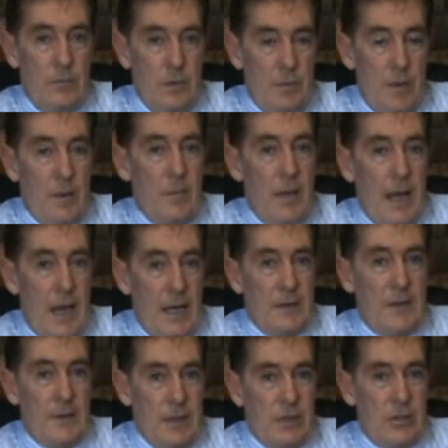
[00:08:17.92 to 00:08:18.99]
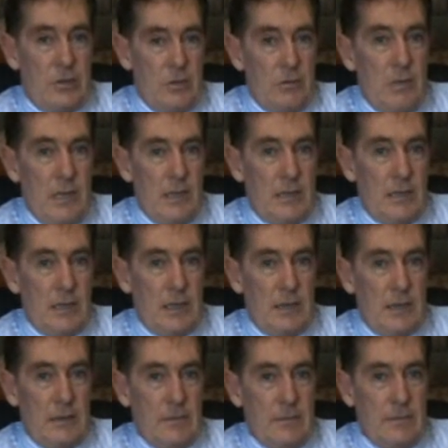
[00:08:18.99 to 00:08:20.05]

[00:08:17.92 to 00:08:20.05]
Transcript: Remember, athletes do get sick